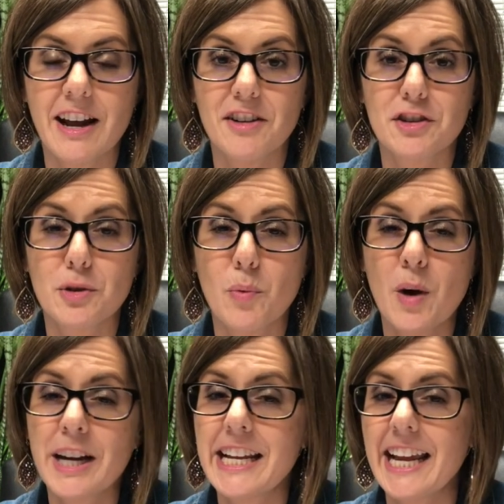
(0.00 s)
out
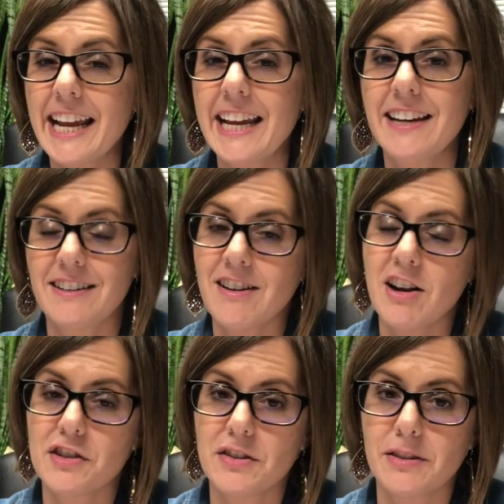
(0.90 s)
28
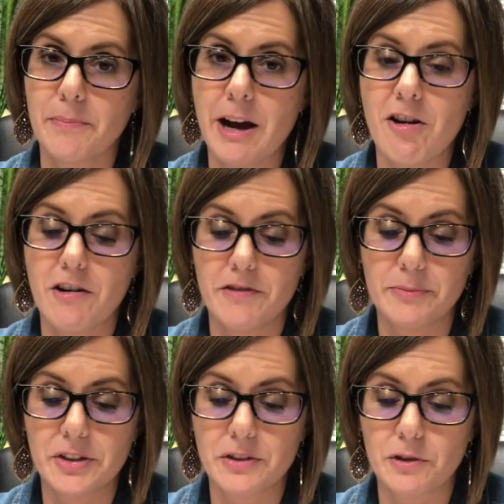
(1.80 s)
notches of power from
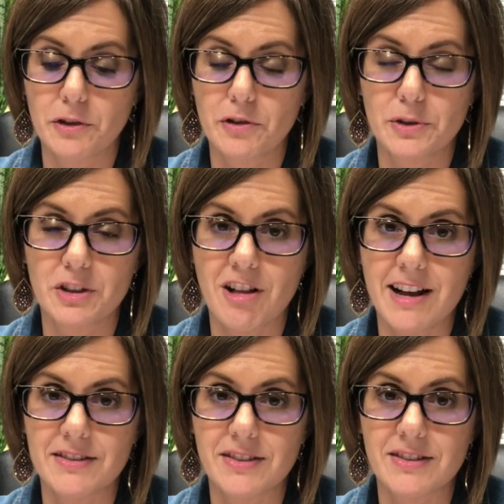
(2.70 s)
this little girl's
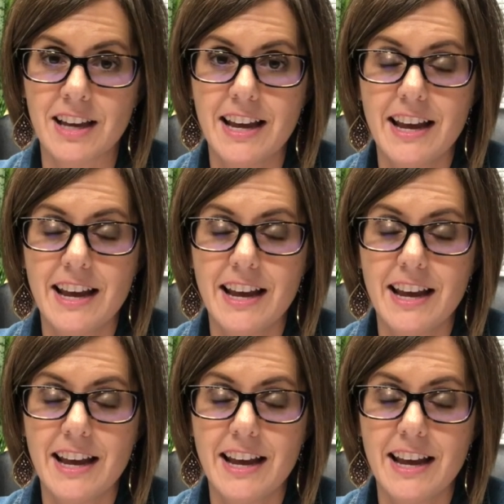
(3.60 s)
glasses,